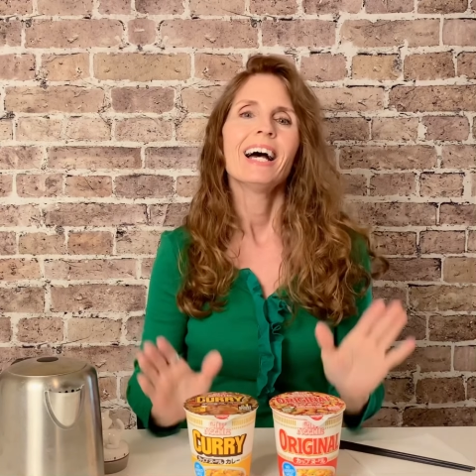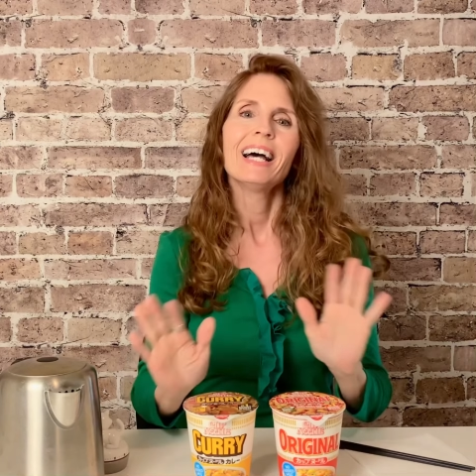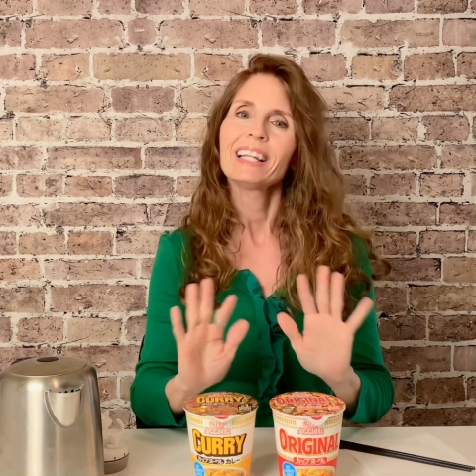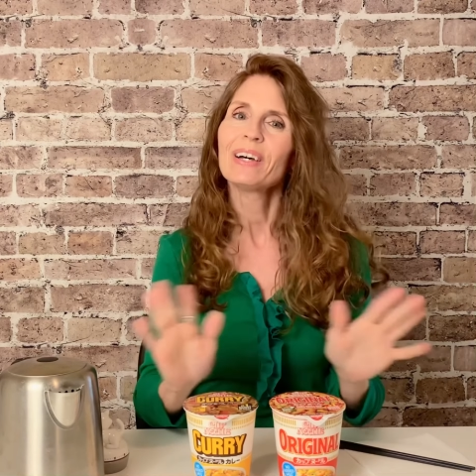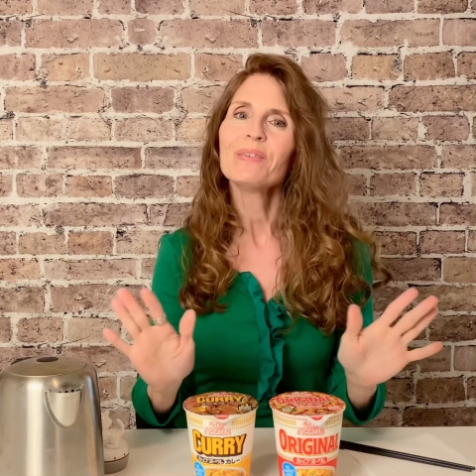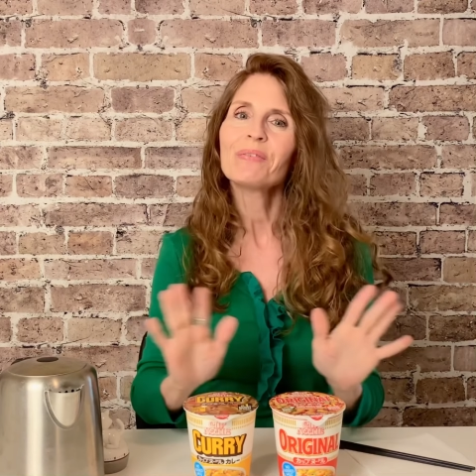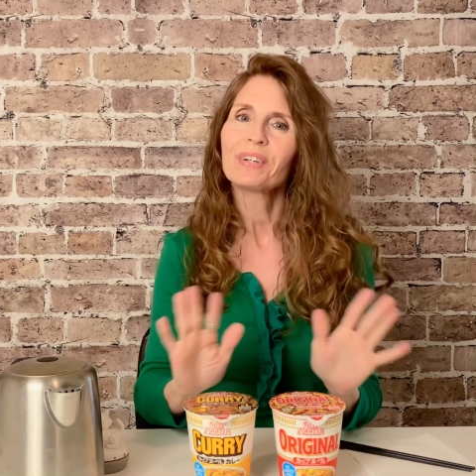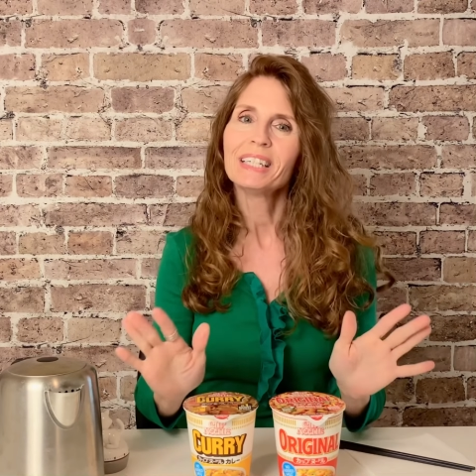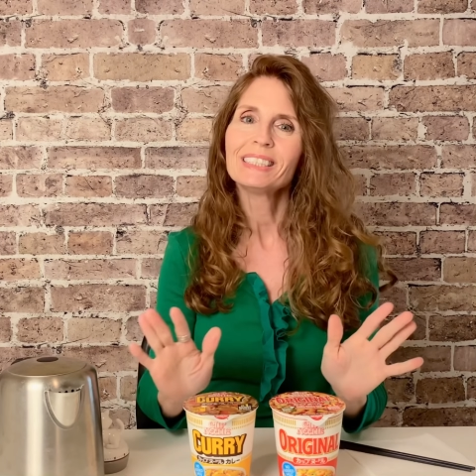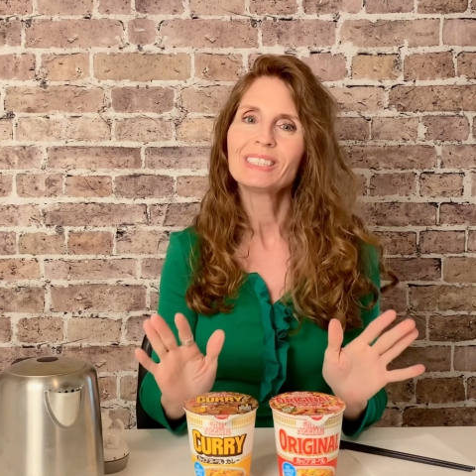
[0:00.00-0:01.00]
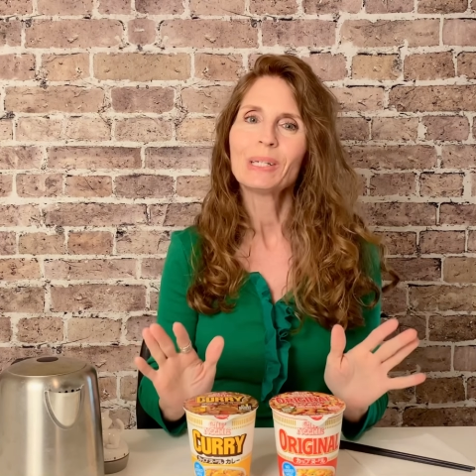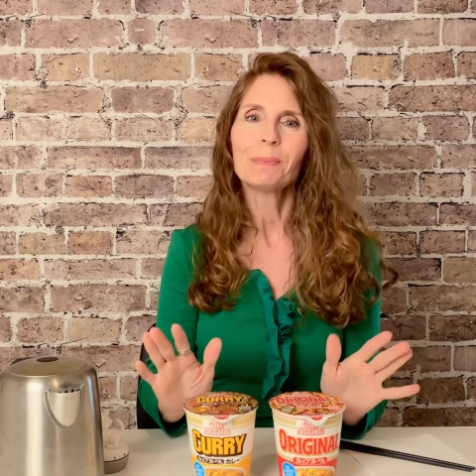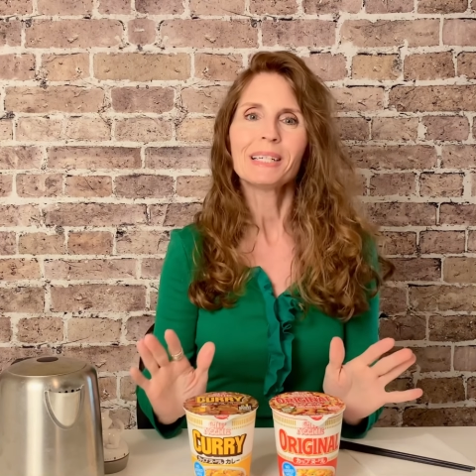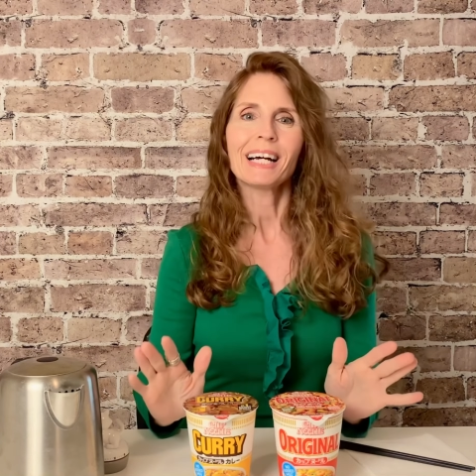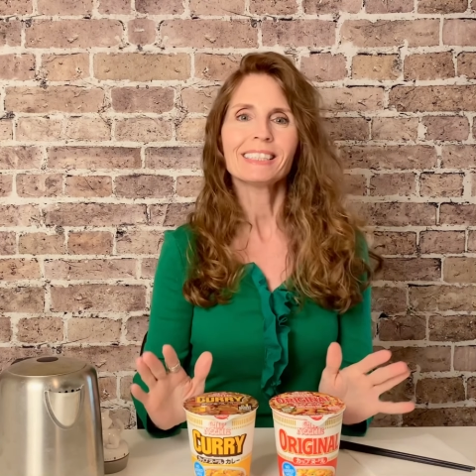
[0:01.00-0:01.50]
Hello friends,
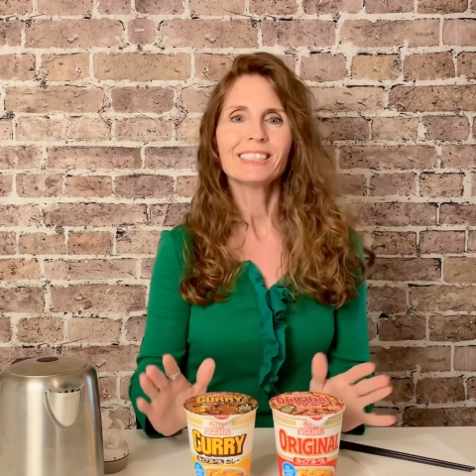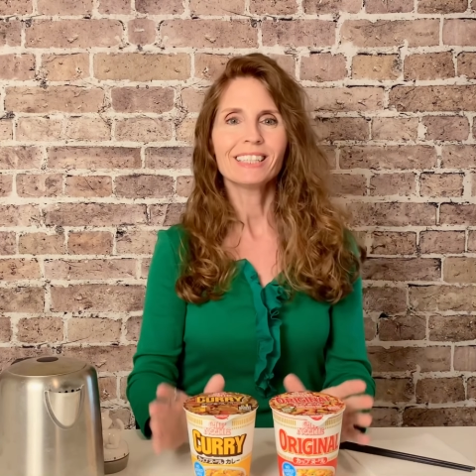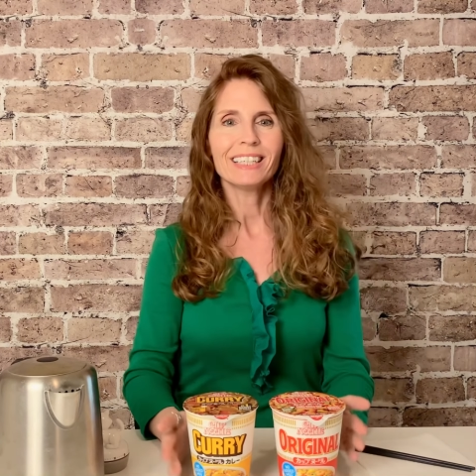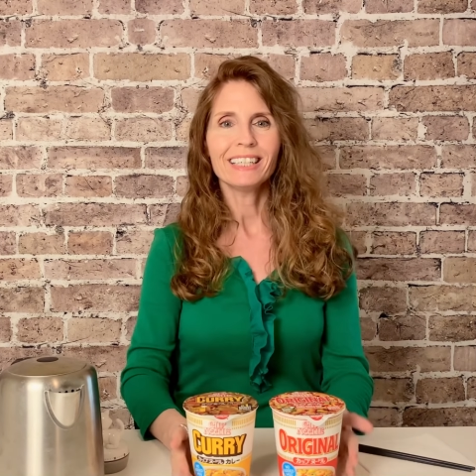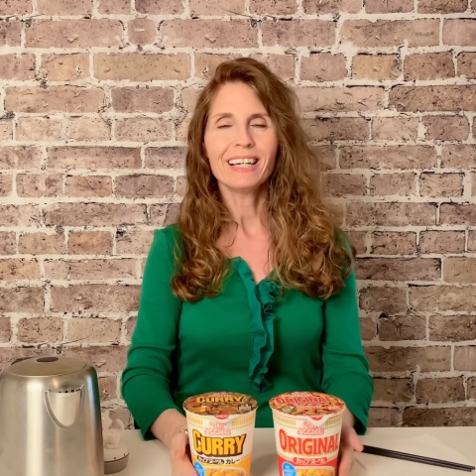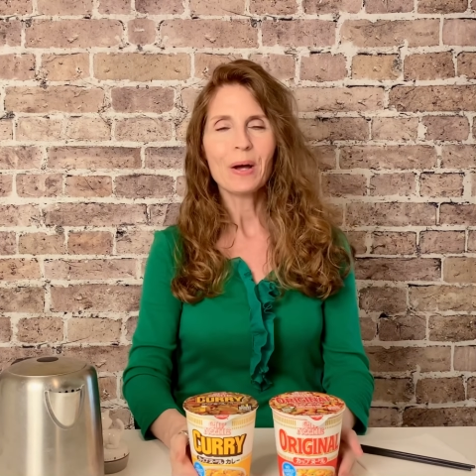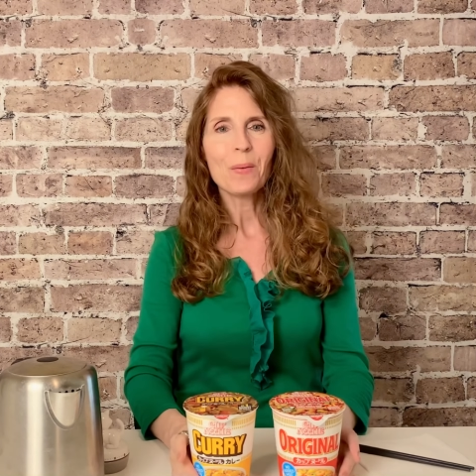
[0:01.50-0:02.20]
Tomodachi.